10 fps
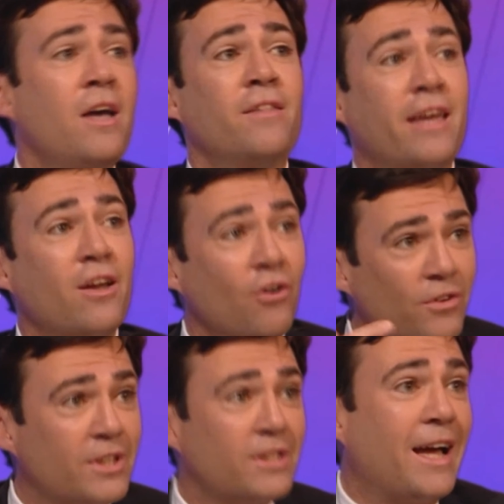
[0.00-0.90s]
They
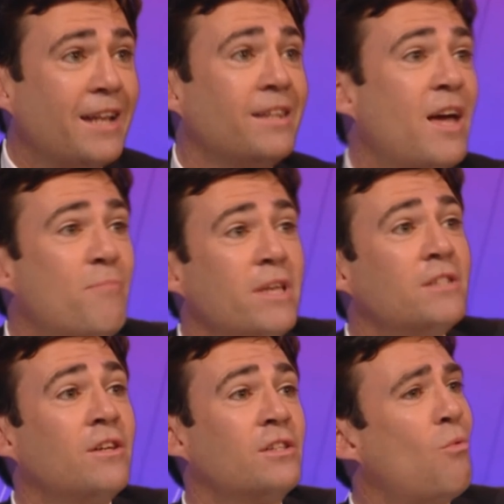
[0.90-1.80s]
understand their
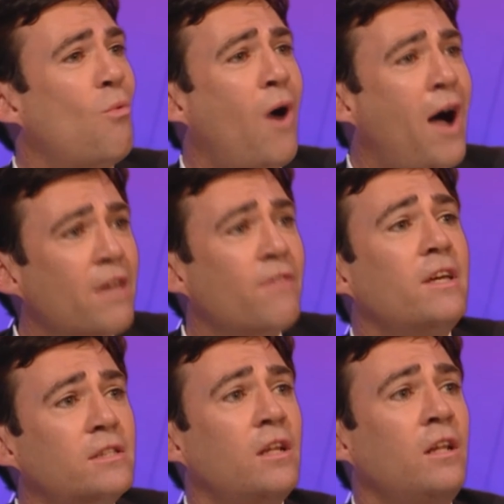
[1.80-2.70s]
business. So why are
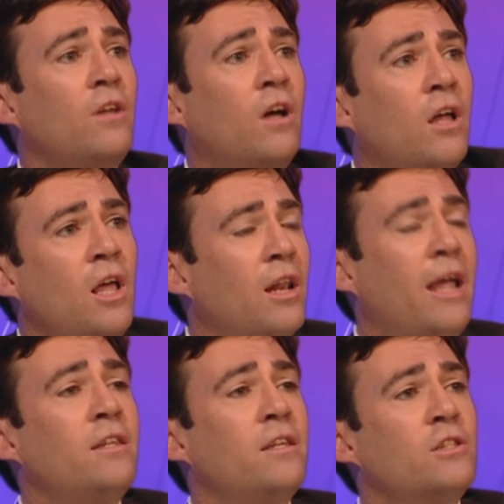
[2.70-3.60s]
they still not
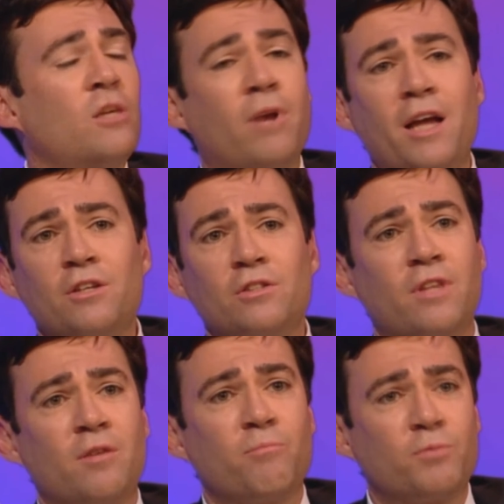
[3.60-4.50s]
lending to them? And I just
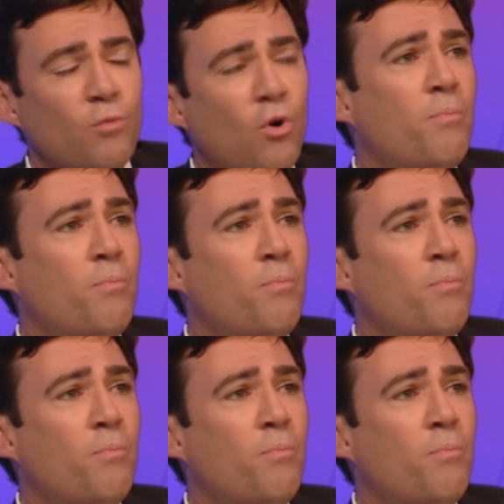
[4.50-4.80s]
think small